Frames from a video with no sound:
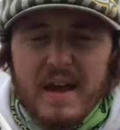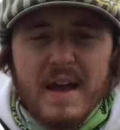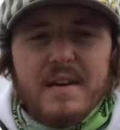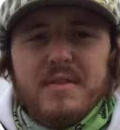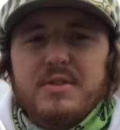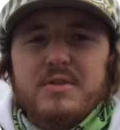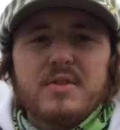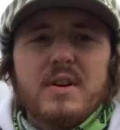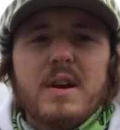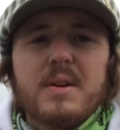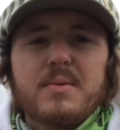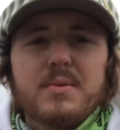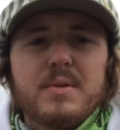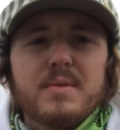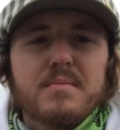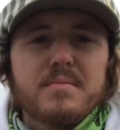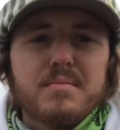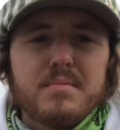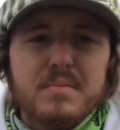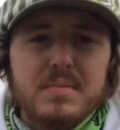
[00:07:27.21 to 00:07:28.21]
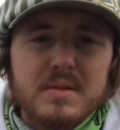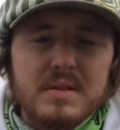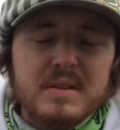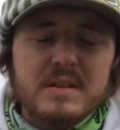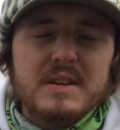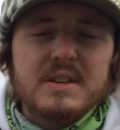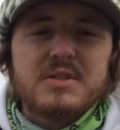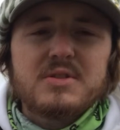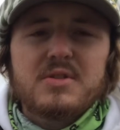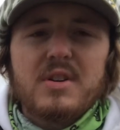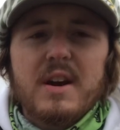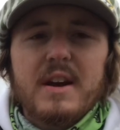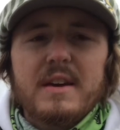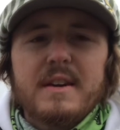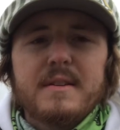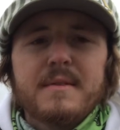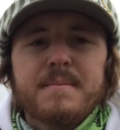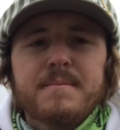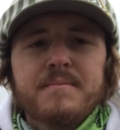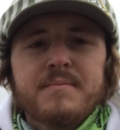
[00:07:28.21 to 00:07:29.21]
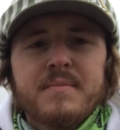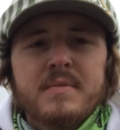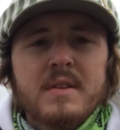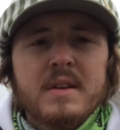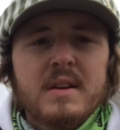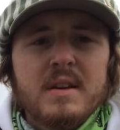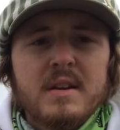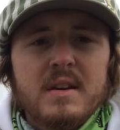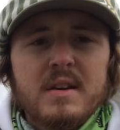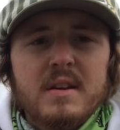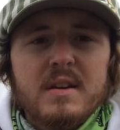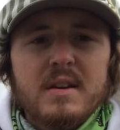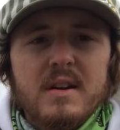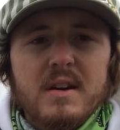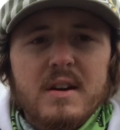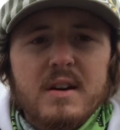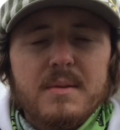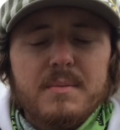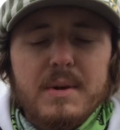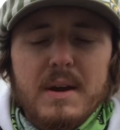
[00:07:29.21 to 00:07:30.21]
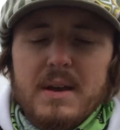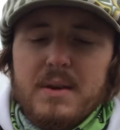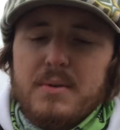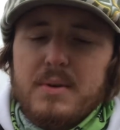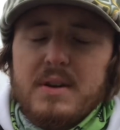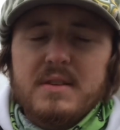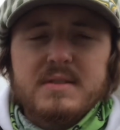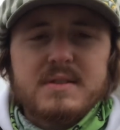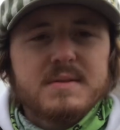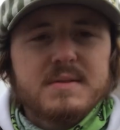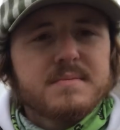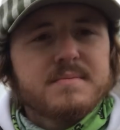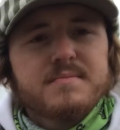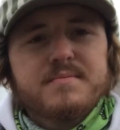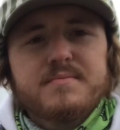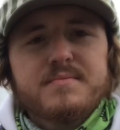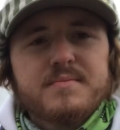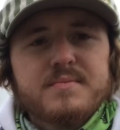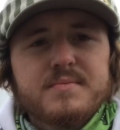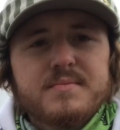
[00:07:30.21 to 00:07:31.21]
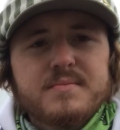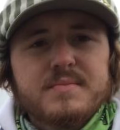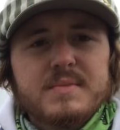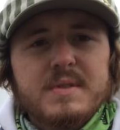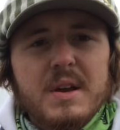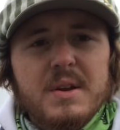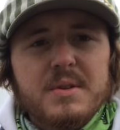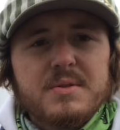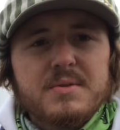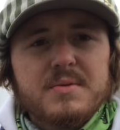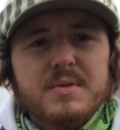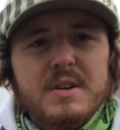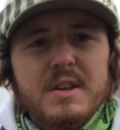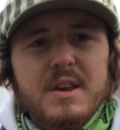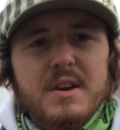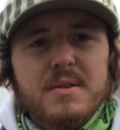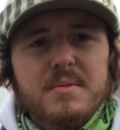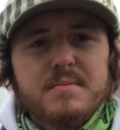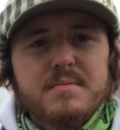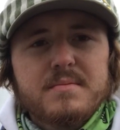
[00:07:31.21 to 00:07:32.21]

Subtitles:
tried one, please try it. But anyways, that was a video.